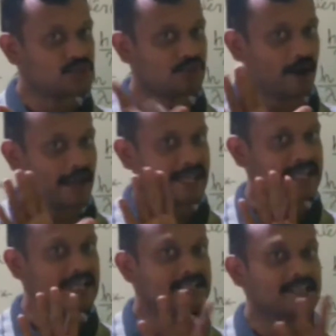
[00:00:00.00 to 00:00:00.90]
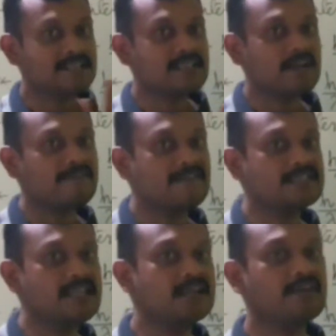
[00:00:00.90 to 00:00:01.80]
striking the surface
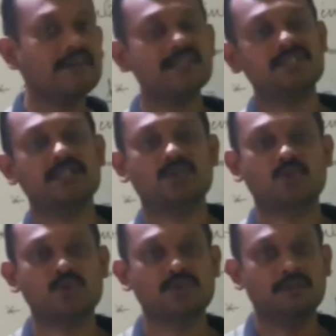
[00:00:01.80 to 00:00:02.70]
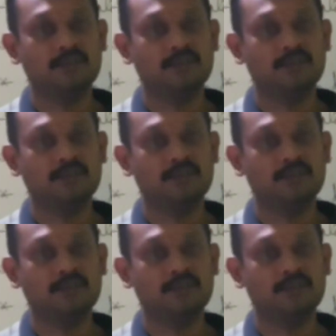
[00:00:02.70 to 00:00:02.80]
increases.